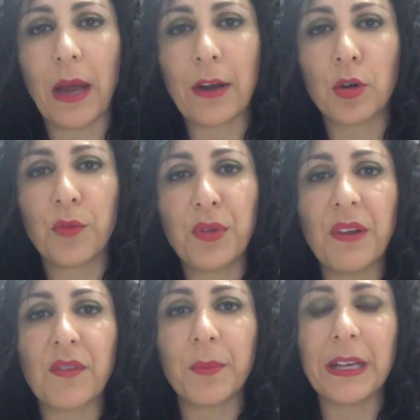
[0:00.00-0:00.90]
I don't know if you've
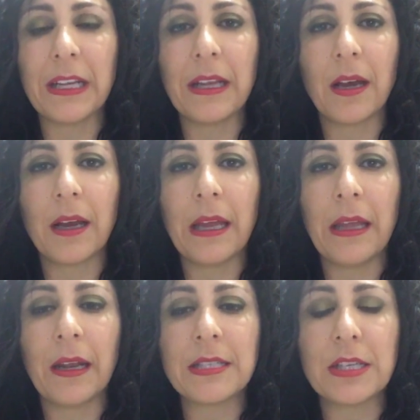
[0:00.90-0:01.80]
ever been in
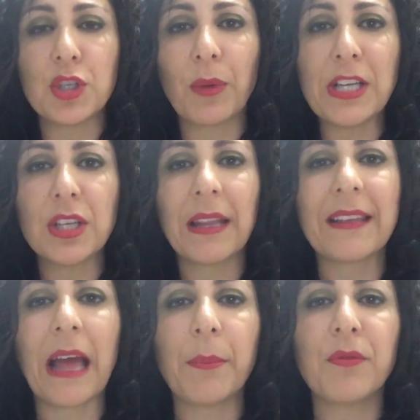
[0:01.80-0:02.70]
a situation
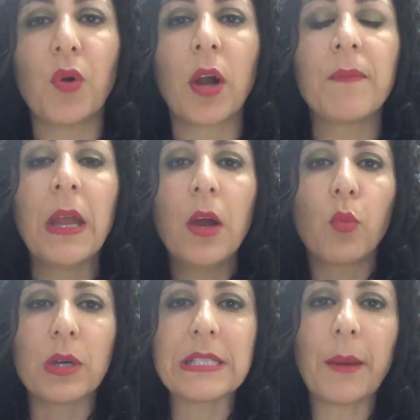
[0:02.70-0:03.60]
like that before
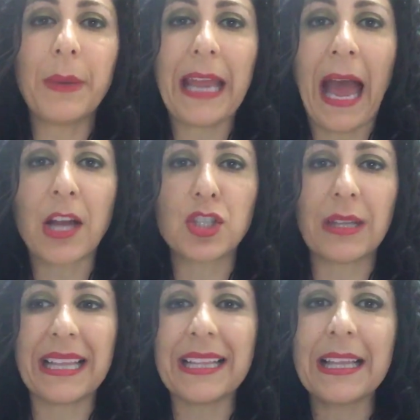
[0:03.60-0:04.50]
where somebody
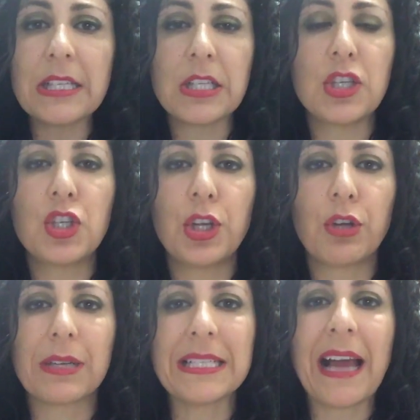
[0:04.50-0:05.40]
actually listened to
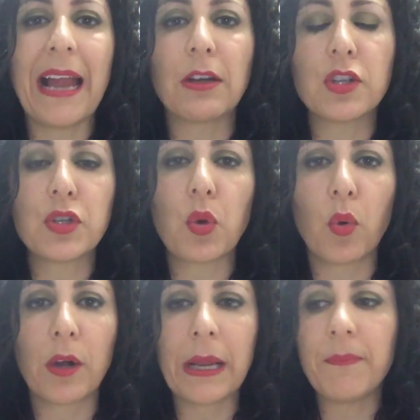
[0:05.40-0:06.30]
your entire
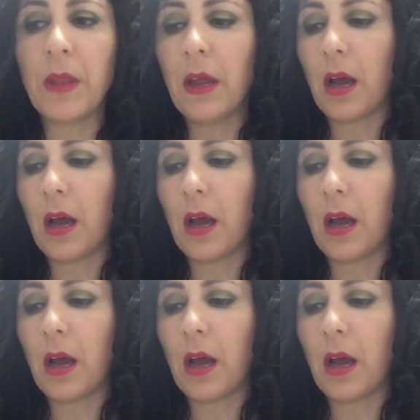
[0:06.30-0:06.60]
story.